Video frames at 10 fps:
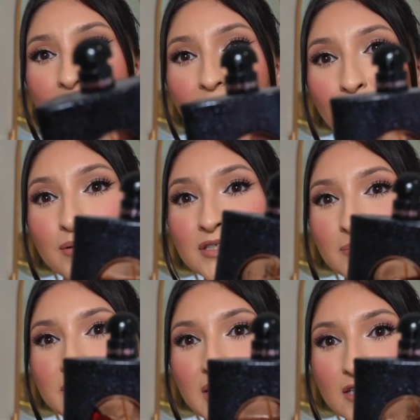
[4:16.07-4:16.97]
I was
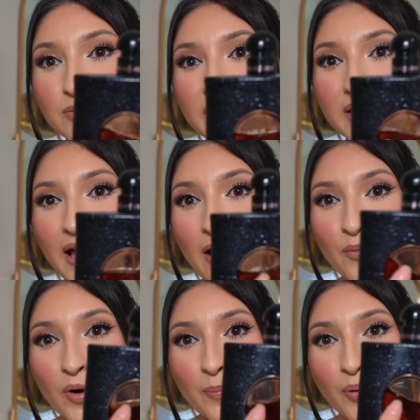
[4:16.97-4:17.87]
obsessed with it at
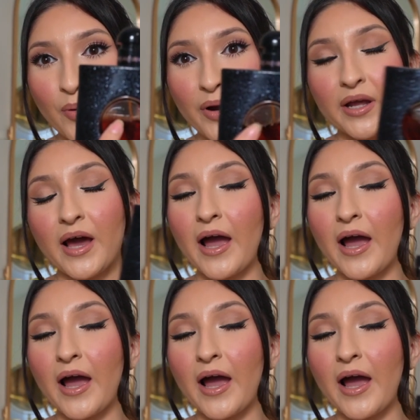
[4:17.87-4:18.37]
one point.